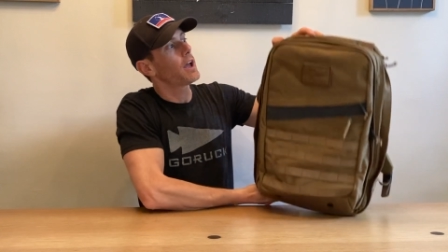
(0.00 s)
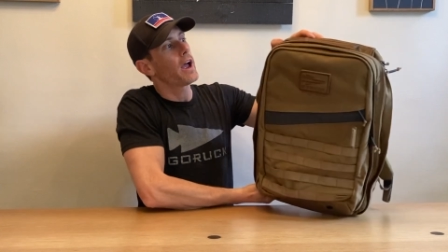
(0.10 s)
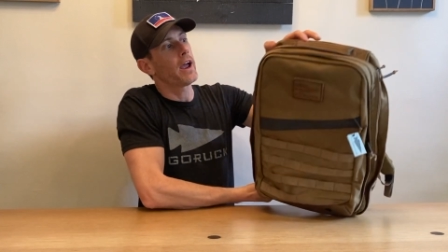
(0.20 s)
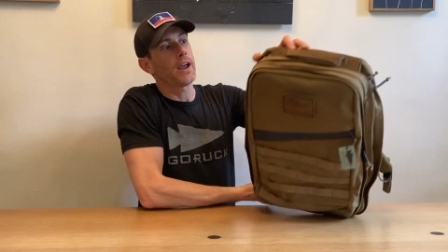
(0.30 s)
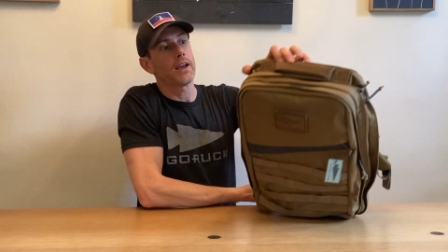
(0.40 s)

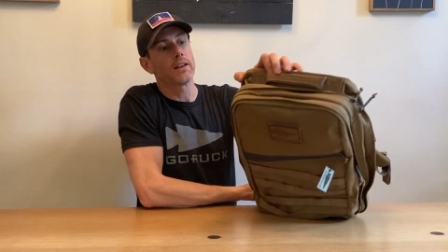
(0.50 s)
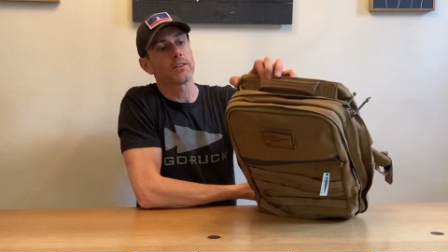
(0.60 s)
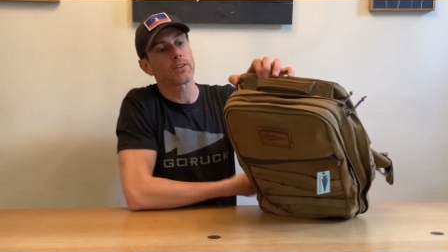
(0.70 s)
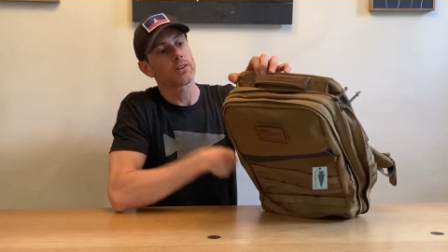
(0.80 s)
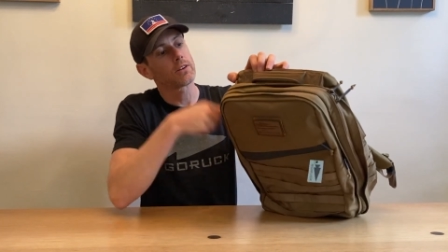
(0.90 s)
and
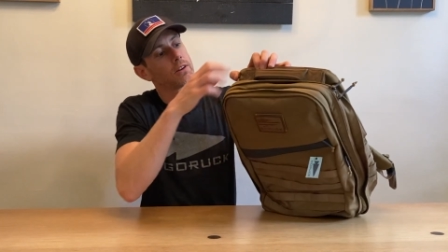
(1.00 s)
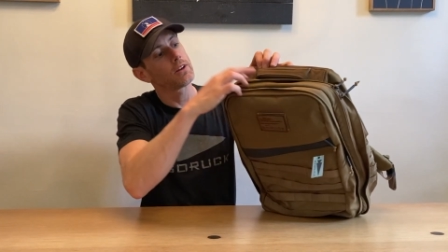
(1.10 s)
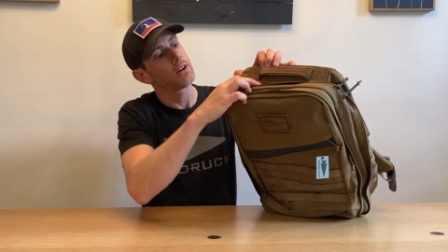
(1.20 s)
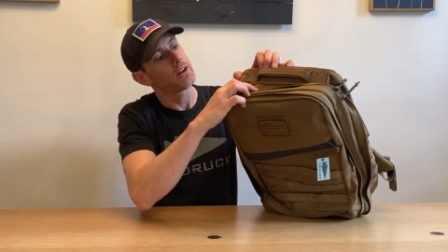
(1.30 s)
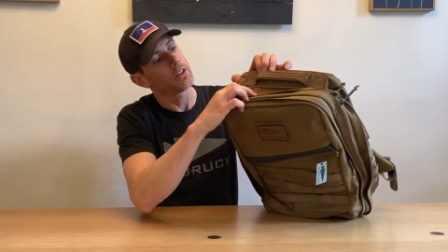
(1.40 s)

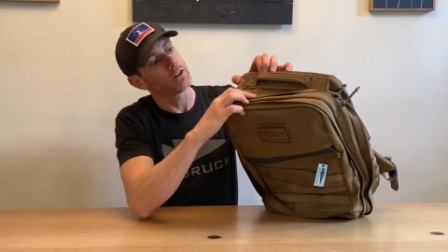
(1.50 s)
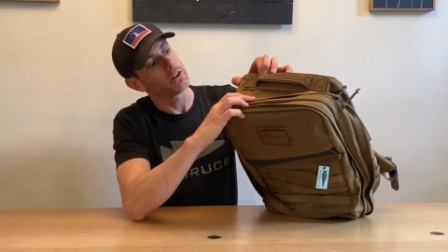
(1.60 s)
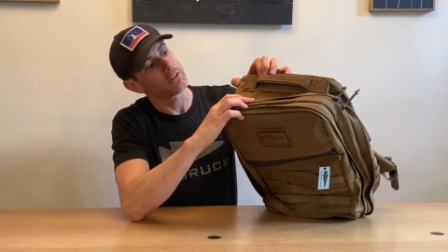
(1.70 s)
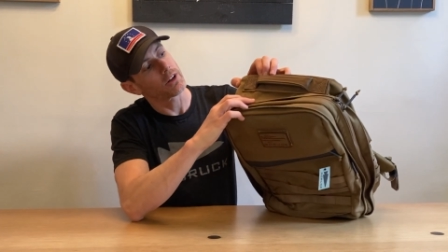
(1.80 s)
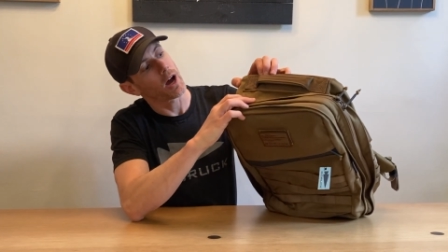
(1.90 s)

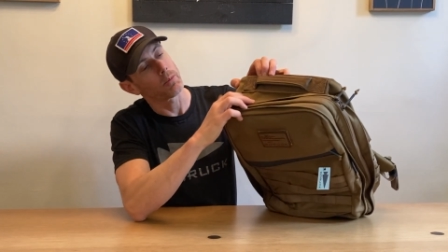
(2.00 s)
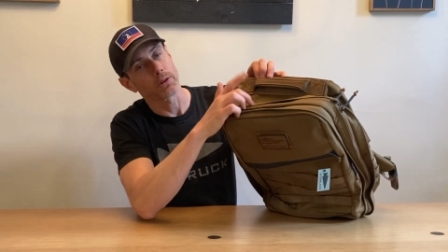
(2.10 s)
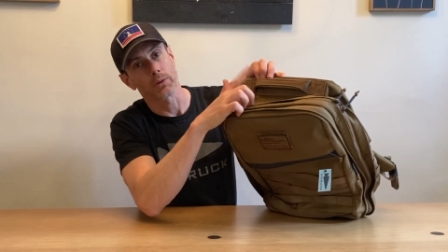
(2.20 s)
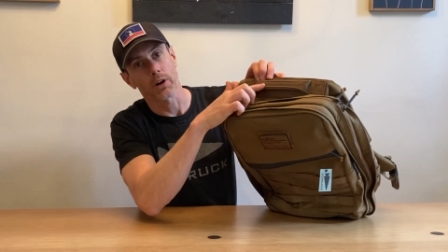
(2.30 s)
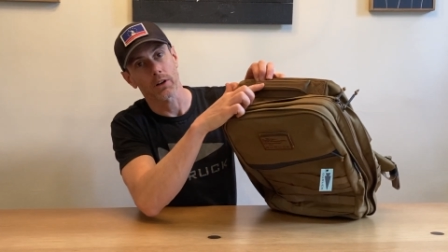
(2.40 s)
the top of the
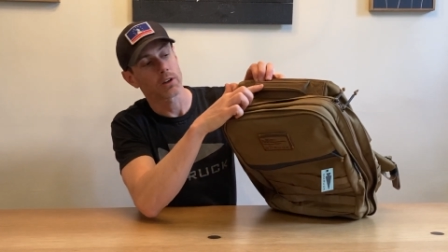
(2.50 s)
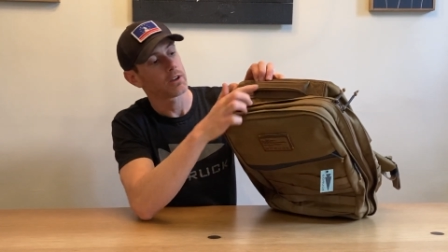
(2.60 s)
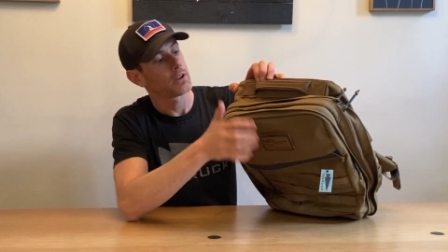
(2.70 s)
ruck.